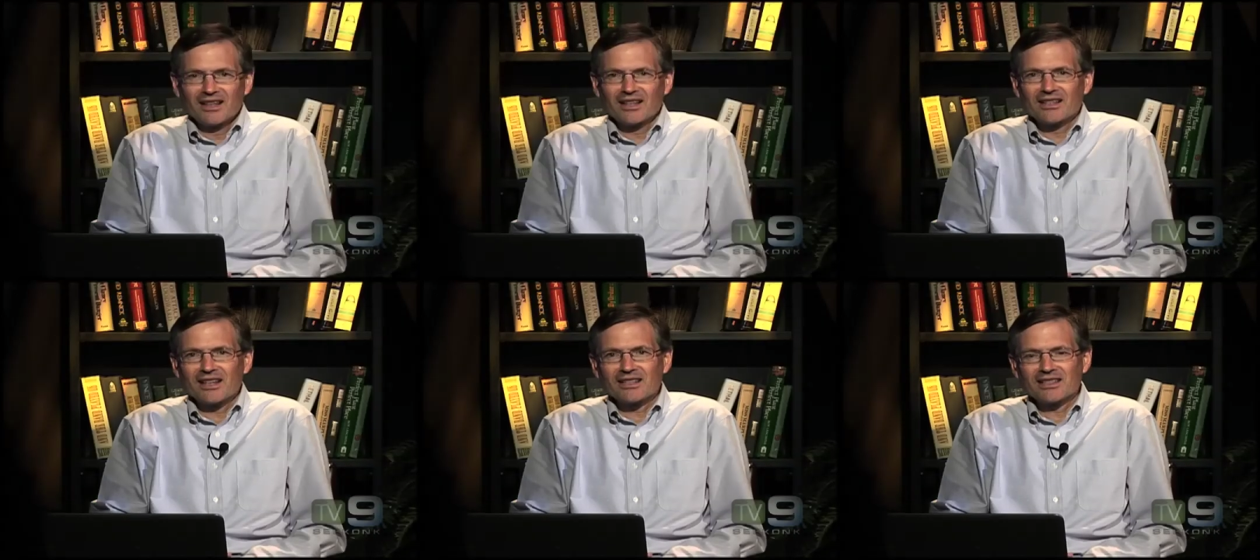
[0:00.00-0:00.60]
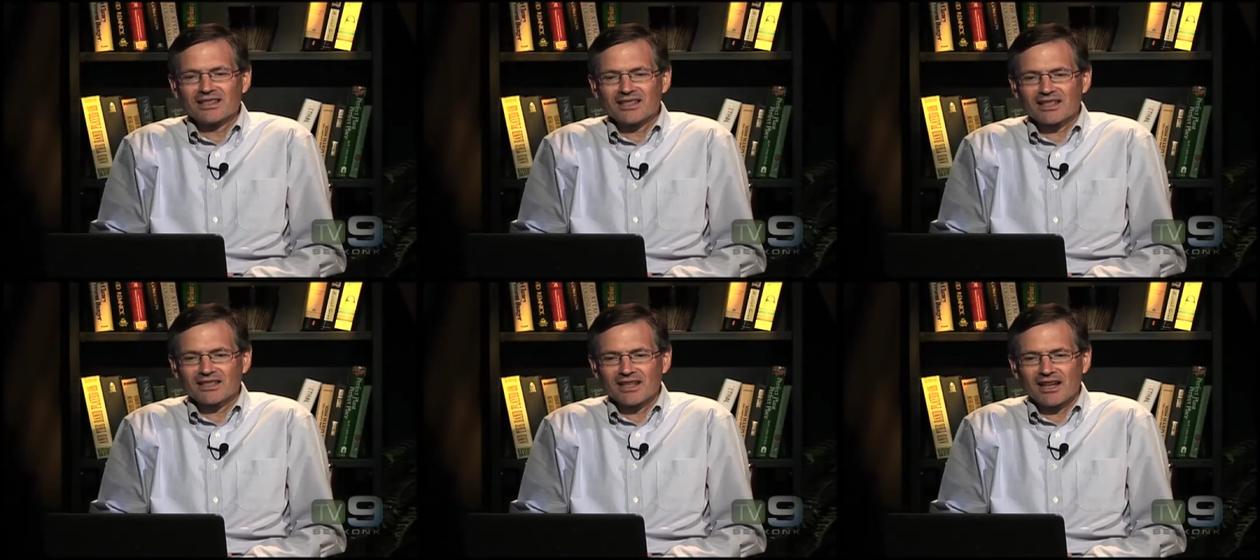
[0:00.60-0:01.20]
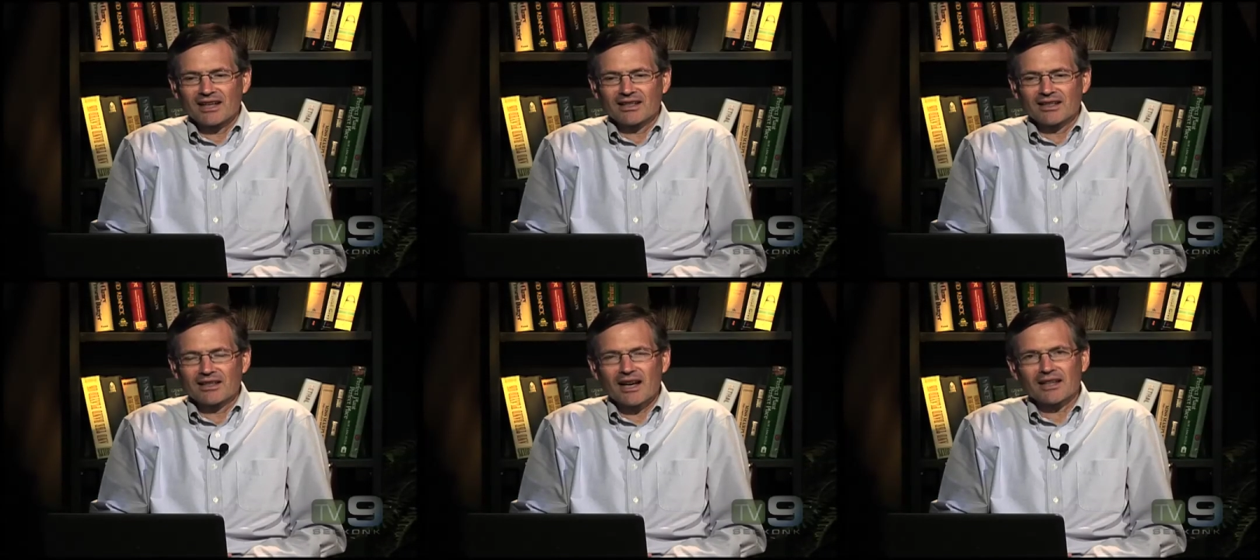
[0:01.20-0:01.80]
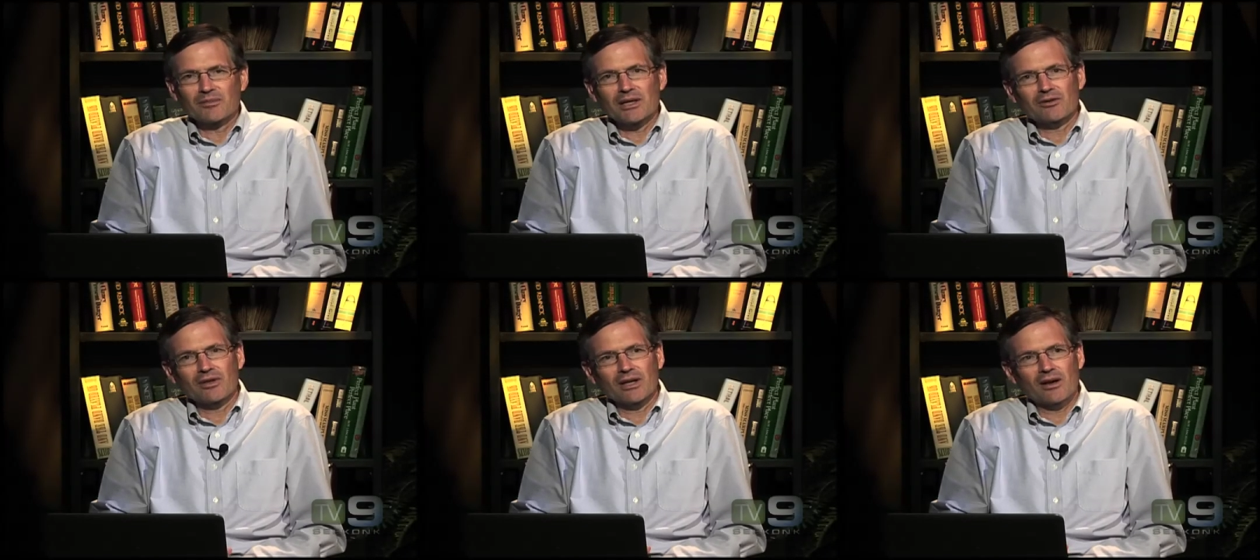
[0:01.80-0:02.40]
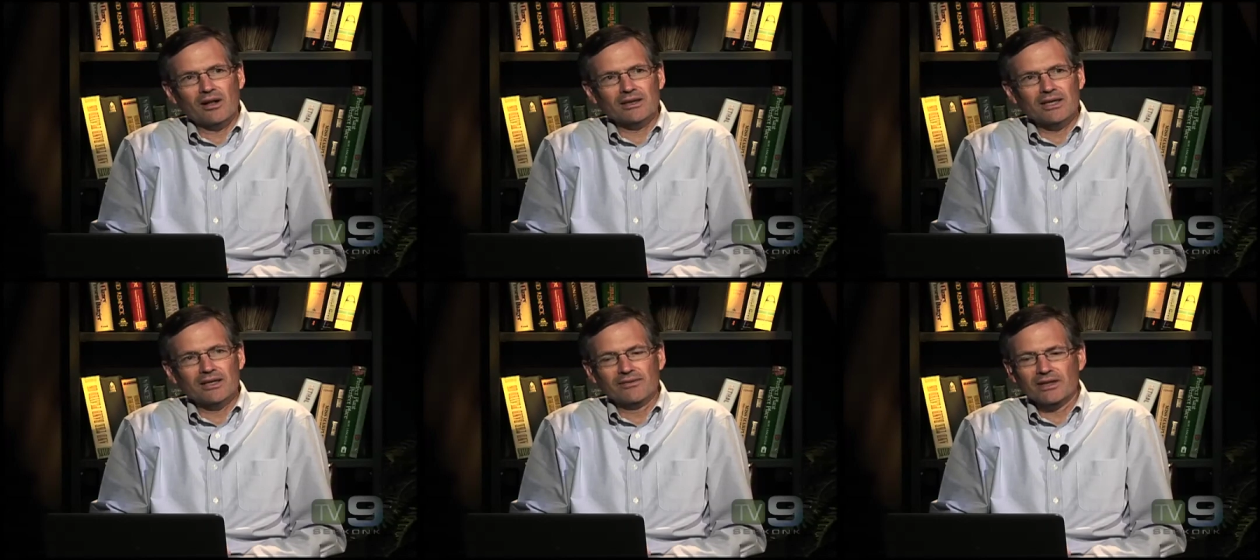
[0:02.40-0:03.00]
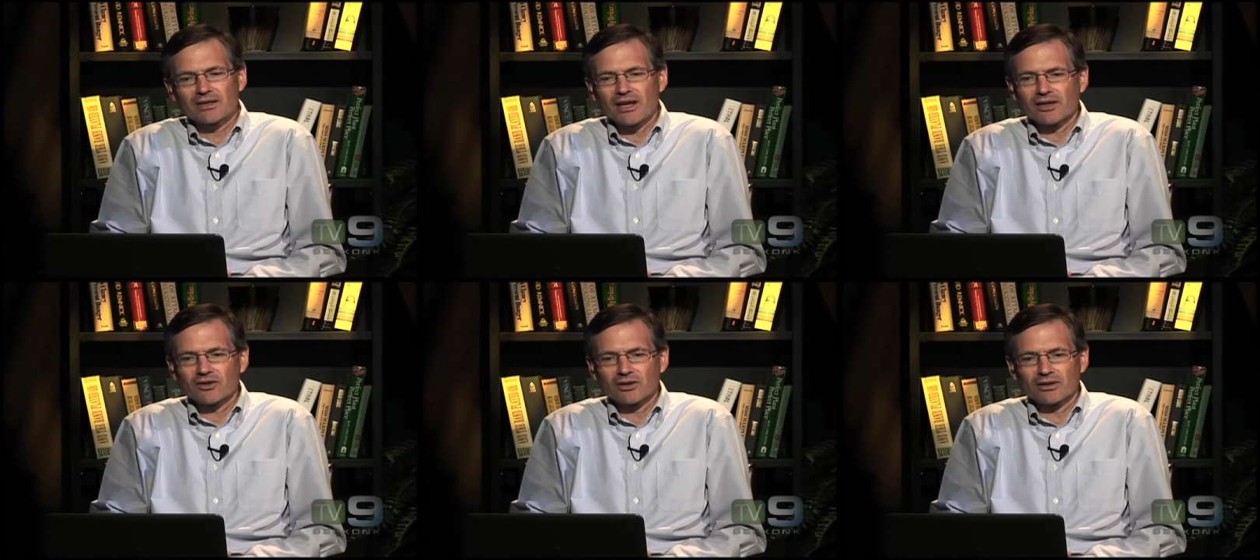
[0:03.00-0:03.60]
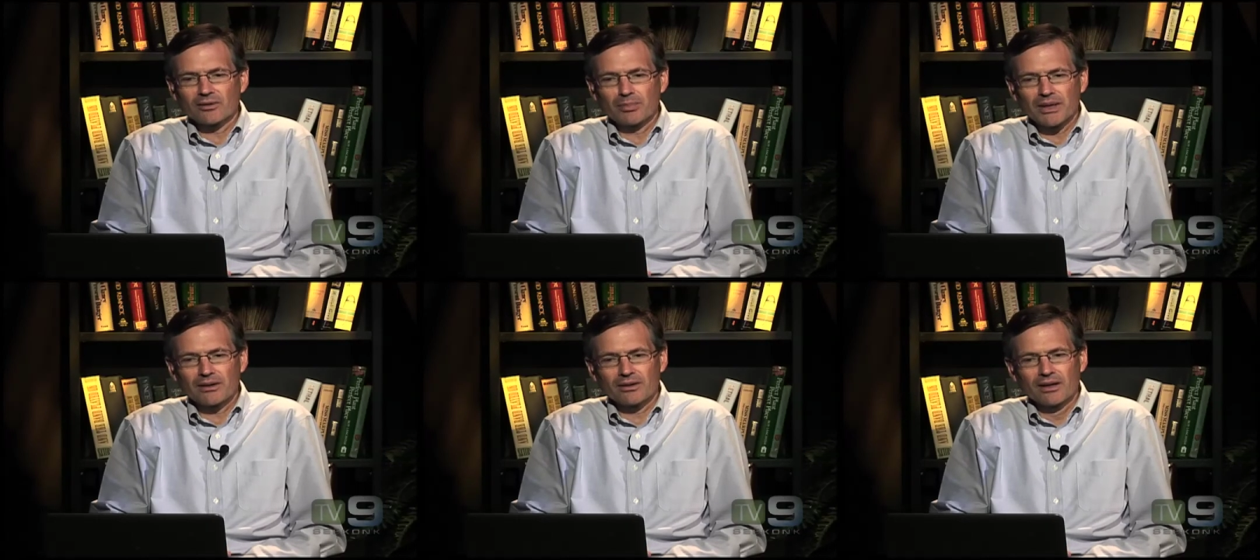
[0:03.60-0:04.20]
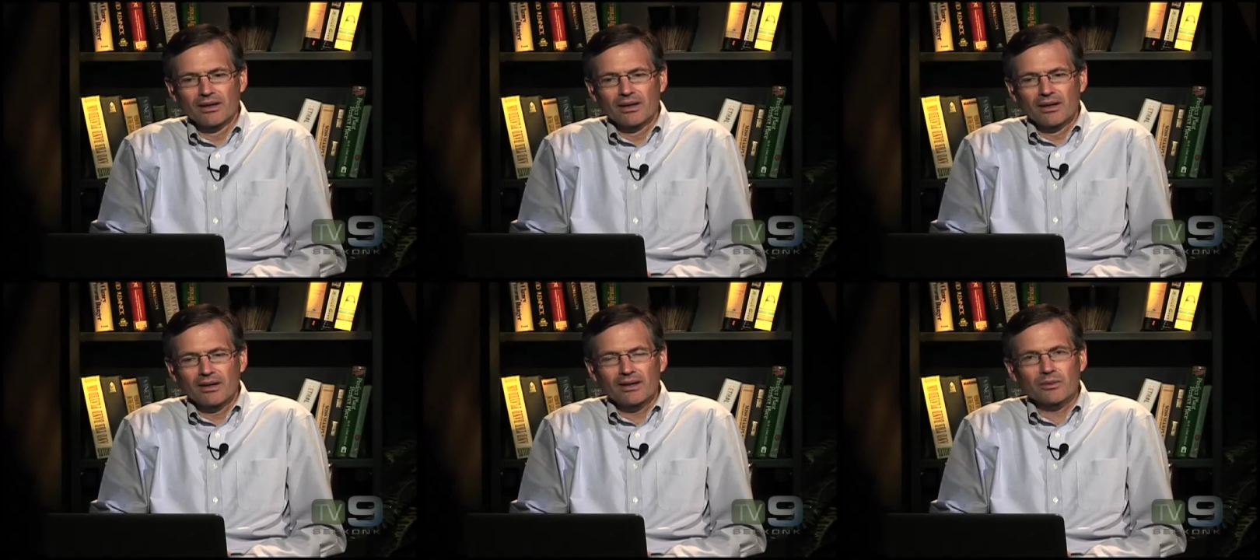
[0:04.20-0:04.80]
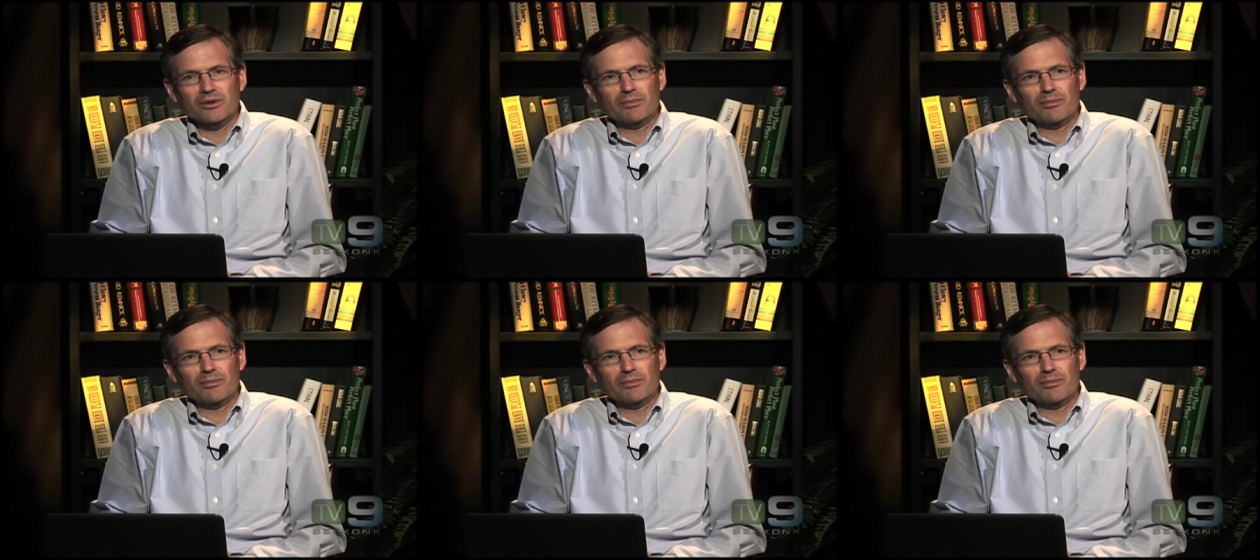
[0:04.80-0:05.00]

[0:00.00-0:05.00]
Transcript: In 1968, a documentary called Civilization appeared. It was